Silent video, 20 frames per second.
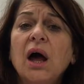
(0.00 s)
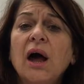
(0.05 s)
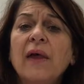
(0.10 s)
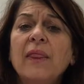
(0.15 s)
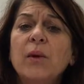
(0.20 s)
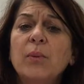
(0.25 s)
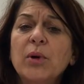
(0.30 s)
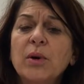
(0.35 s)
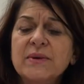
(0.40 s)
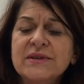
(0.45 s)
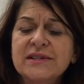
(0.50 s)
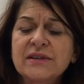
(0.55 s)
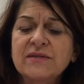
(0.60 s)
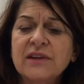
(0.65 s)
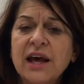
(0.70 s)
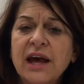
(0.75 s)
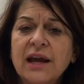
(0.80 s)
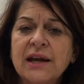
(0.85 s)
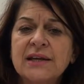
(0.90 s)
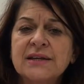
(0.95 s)
And the purpose of
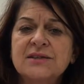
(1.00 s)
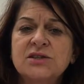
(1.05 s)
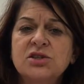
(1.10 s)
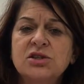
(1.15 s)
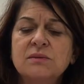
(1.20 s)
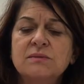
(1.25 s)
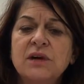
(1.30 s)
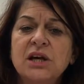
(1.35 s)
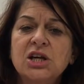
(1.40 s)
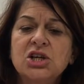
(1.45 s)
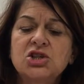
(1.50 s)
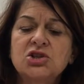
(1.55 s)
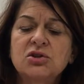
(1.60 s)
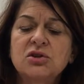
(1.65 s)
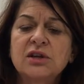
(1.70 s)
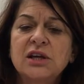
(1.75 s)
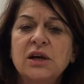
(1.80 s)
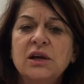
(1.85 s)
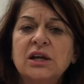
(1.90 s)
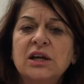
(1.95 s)
that is to make
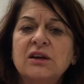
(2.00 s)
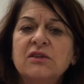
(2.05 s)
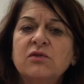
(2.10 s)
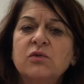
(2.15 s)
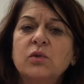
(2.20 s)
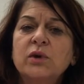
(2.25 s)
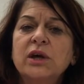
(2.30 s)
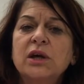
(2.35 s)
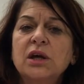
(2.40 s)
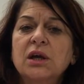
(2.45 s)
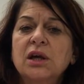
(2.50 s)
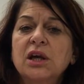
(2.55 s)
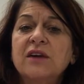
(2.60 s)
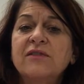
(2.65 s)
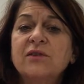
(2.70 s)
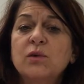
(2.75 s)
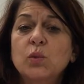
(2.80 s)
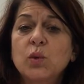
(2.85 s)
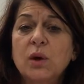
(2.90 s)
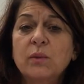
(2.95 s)
sure that if
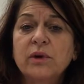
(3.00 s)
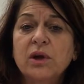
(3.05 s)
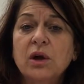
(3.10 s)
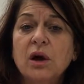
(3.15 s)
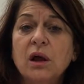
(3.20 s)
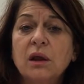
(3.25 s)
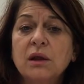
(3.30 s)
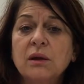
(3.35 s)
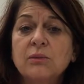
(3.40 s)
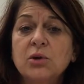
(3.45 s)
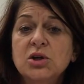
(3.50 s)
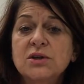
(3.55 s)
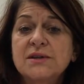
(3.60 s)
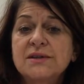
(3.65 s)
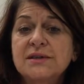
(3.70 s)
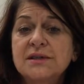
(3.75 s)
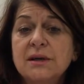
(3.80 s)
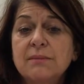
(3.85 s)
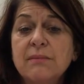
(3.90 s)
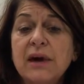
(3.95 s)
and when we call
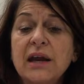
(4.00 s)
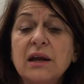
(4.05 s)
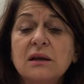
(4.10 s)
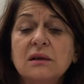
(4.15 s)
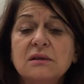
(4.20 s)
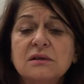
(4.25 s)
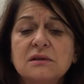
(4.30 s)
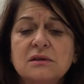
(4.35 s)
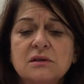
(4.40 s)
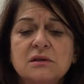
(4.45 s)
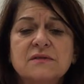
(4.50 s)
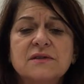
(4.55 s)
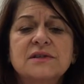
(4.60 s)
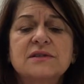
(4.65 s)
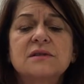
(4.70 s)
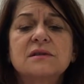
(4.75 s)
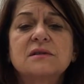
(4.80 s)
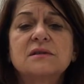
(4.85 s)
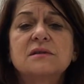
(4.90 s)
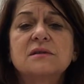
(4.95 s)
emergency medical
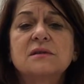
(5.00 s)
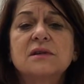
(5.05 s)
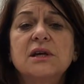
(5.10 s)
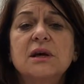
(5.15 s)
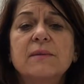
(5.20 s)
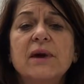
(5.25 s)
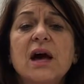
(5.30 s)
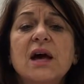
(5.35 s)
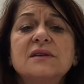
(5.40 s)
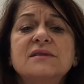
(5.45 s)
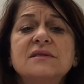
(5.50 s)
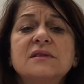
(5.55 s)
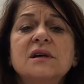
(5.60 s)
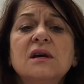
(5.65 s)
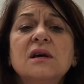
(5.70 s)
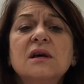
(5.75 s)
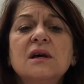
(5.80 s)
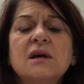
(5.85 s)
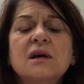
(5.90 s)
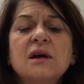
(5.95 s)
services or EMS,
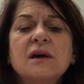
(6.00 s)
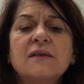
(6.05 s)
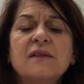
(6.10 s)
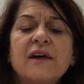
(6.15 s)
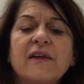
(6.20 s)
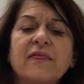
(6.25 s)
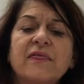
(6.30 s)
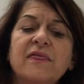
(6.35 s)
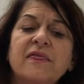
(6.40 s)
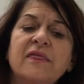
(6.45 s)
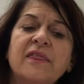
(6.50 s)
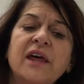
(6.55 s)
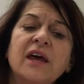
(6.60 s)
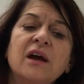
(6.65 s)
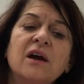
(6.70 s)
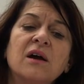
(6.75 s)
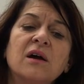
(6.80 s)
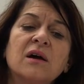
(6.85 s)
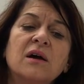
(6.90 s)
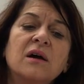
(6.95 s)
that
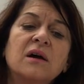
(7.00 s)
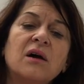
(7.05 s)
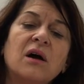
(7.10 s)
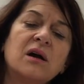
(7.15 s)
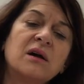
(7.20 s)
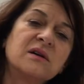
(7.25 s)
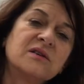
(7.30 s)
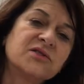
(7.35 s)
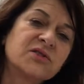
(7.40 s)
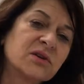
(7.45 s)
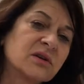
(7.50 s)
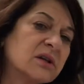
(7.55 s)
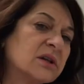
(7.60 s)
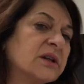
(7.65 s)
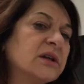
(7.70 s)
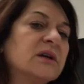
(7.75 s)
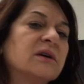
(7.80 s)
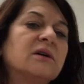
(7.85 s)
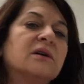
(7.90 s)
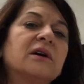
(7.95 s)
their halls are
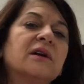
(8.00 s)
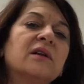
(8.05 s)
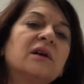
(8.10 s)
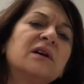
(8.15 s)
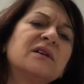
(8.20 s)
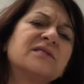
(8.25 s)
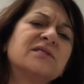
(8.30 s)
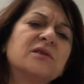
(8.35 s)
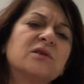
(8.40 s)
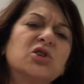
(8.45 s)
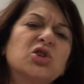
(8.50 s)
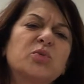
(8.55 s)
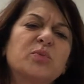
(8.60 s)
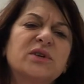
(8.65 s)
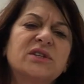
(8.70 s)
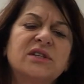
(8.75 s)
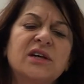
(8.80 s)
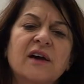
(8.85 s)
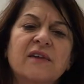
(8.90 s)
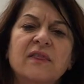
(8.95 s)
clear, and also to
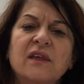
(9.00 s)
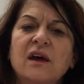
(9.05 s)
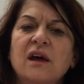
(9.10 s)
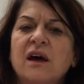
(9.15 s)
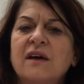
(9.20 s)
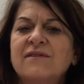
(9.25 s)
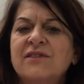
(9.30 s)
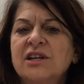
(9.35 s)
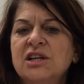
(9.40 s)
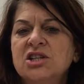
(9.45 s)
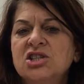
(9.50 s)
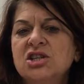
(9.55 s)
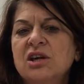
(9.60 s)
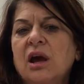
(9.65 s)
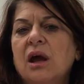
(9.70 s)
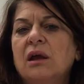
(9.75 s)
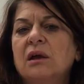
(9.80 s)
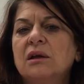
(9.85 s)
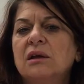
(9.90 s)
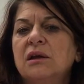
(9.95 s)
protect the
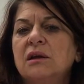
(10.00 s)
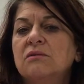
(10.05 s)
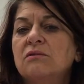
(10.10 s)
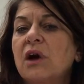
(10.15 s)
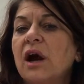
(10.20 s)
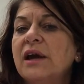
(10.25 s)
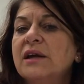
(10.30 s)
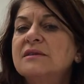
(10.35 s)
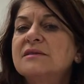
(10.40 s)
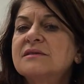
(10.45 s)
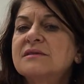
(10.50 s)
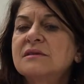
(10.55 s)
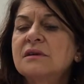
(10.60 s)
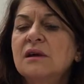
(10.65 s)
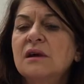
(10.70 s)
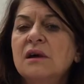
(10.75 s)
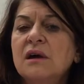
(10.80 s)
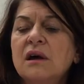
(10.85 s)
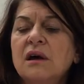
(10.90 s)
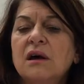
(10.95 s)
confidentiality and rights
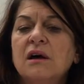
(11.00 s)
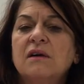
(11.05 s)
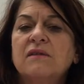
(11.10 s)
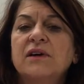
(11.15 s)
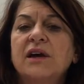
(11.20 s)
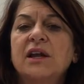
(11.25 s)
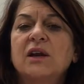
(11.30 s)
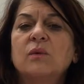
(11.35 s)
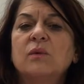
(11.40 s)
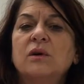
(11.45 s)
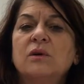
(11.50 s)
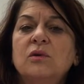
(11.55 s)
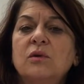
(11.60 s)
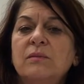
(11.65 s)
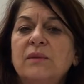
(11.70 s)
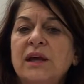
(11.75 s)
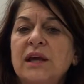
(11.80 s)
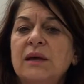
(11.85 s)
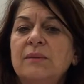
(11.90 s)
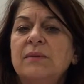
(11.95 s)
of anyone who
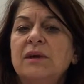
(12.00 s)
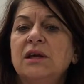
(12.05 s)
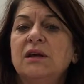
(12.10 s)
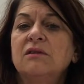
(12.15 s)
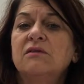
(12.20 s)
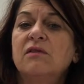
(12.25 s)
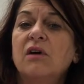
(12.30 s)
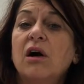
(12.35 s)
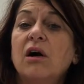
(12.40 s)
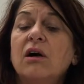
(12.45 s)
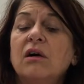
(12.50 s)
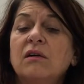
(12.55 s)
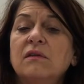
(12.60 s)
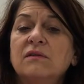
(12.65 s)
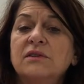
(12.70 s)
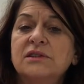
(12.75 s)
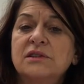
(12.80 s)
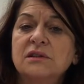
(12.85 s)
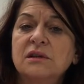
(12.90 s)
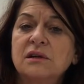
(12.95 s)
may be
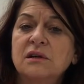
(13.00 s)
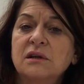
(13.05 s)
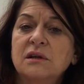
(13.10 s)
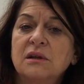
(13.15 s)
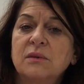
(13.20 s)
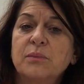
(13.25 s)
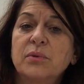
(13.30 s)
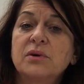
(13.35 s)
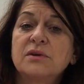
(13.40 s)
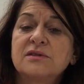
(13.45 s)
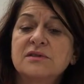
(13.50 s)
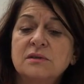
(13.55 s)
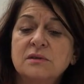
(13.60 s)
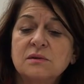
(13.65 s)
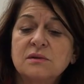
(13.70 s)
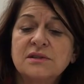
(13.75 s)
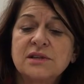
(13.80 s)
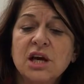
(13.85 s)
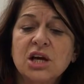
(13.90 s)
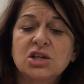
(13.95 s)
involved, the person
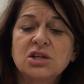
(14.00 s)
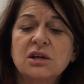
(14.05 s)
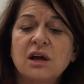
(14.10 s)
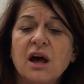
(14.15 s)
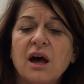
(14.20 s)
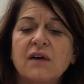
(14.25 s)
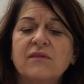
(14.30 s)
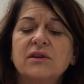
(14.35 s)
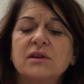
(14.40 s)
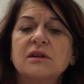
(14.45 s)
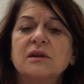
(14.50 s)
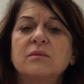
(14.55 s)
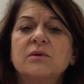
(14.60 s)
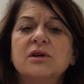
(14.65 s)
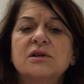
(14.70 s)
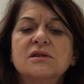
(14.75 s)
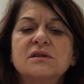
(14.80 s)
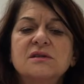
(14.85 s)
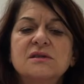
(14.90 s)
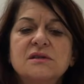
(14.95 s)
who's actually having the
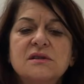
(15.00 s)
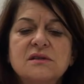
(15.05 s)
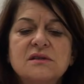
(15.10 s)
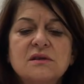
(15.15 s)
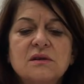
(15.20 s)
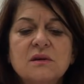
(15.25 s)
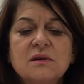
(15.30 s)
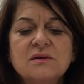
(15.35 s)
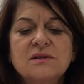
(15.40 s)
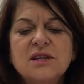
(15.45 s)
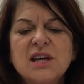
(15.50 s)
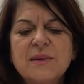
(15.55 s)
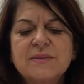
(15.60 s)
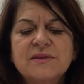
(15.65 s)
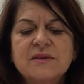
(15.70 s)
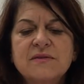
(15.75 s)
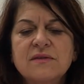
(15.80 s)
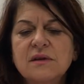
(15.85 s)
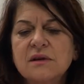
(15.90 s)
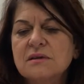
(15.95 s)
emergency. So those
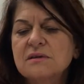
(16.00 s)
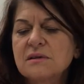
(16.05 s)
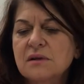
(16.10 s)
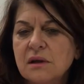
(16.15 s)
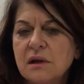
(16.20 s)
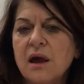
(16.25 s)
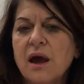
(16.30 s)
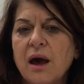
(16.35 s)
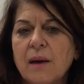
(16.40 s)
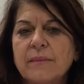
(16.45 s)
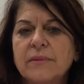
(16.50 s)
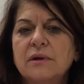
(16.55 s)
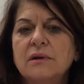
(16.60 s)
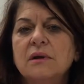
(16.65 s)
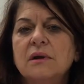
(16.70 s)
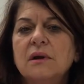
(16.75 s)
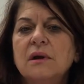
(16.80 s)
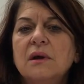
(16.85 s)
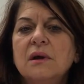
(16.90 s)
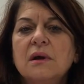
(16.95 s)
types of things can
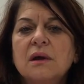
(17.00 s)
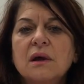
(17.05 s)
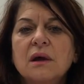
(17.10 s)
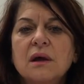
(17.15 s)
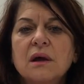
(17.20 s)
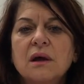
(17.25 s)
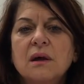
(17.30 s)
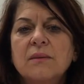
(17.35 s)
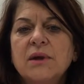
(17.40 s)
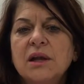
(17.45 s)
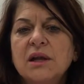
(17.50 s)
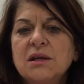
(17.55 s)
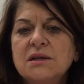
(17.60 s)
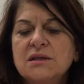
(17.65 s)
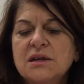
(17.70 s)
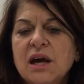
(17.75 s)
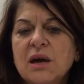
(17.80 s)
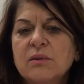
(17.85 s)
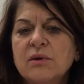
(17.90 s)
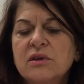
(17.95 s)
happen
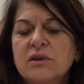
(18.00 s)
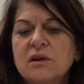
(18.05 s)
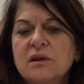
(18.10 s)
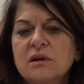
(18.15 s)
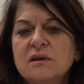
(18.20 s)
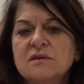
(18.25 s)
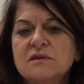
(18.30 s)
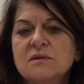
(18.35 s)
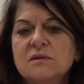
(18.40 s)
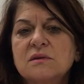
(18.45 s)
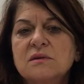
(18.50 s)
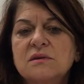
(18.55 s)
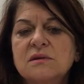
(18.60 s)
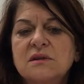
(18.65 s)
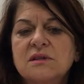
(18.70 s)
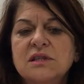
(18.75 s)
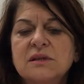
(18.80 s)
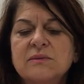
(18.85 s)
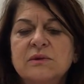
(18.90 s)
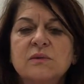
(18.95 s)
anytime within our school
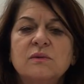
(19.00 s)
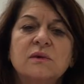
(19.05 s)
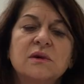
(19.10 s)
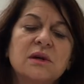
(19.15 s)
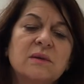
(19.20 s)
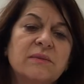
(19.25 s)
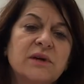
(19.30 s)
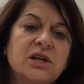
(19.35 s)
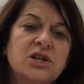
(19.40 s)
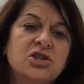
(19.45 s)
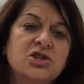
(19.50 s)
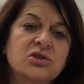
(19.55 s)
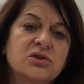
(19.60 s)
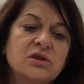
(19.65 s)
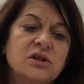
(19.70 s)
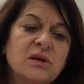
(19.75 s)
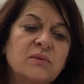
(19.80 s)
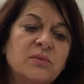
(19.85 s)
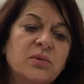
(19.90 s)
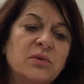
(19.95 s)
system. We want to make
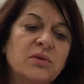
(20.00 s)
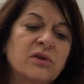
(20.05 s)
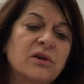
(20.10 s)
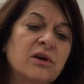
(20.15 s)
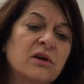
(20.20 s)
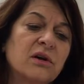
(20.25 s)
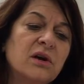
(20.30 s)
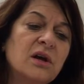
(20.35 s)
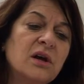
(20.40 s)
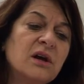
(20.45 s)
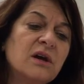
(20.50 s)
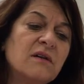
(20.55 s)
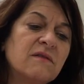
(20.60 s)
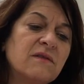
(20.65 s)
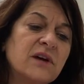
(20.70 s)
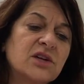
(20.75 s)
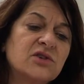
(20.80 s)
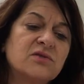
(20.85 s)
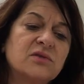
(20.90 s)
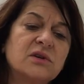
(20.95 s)
sure that both our
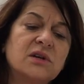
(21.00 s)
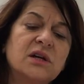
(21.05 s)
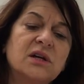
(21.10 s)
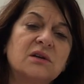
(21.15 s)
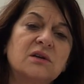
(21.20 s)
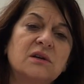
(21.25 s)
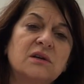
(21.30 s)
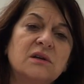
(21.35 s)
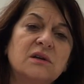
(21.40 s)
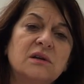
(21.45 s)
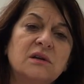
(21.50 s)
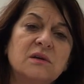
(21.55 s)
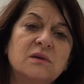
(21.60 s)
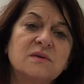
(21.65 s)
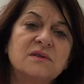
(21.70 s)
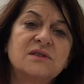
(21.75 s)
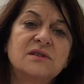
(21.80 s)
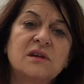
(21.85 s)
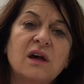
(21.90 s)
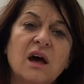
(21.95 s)
veteran and
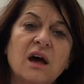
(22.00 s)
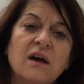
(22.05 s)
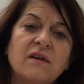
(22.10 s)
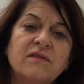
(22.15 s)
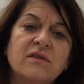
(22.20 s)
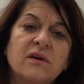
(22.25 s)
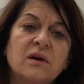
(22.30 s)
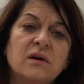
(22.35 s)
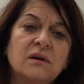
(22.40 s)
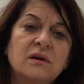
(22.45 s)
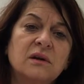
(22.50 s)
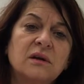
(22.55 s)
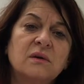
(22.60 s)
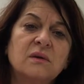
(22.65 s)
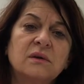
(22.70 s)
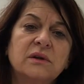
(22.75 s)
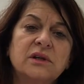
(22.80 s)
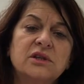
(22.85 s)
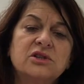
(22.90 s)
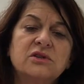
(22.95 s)
new staff are
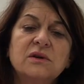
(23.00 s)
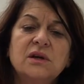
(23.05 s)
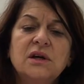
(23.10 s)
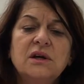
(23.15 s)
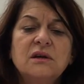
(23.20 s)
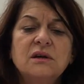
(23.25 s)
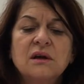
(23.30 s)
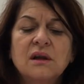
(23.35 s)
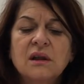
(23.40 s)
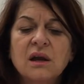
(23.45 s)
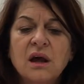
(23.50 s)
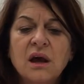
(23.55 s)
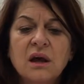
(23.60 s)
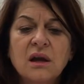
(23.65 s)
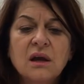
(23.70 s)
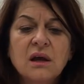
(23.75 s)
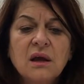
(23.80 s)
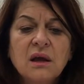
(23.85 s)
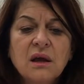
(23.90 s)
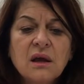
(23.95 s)
equally trained on that.